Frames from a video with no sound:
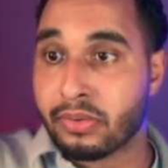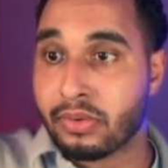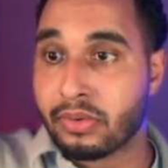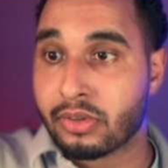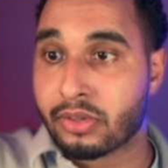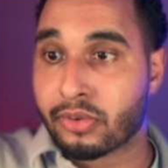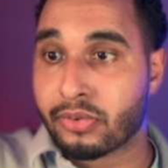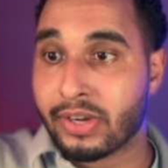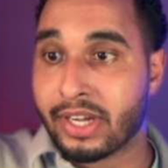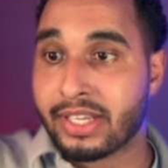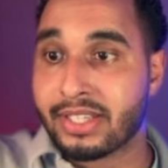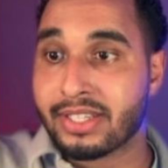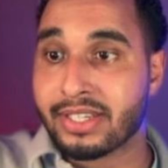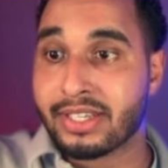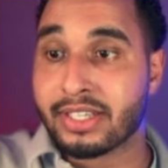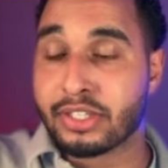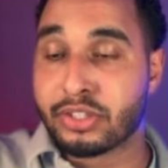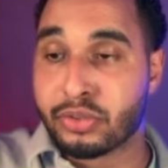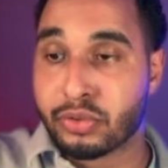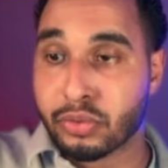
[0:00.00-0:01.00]
create a
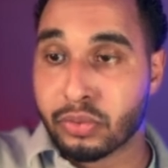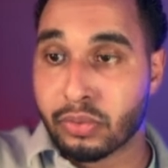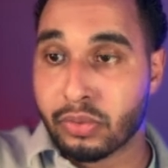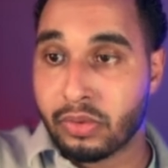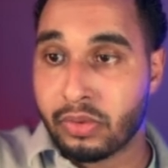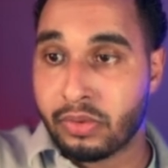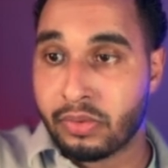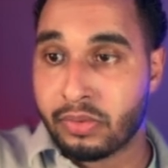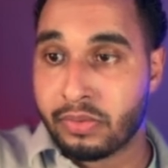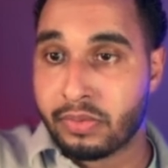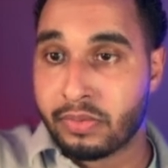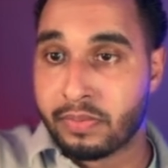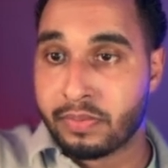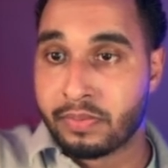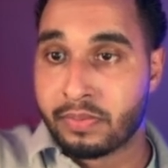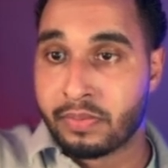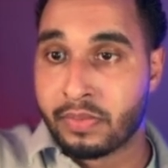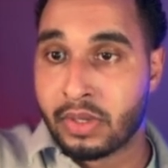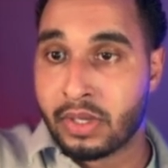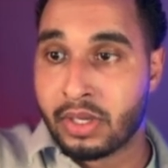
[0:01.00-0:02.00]
tool.
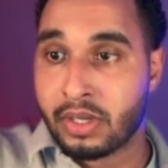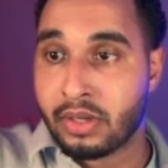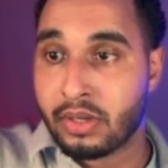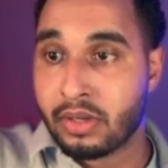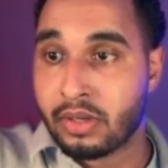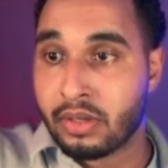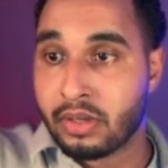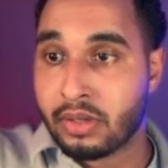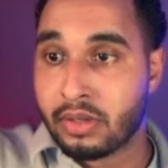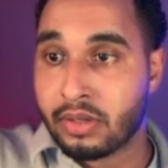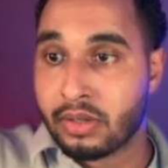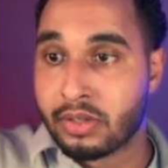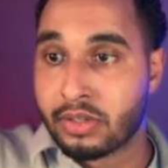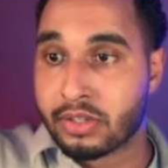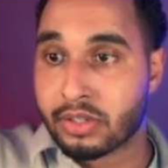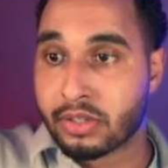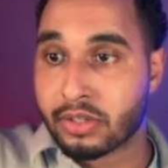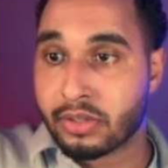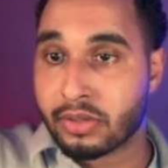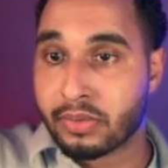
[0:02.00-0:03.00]

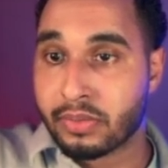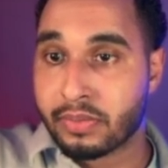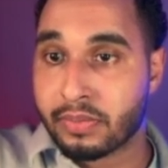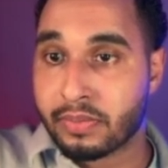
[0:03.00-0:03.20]
So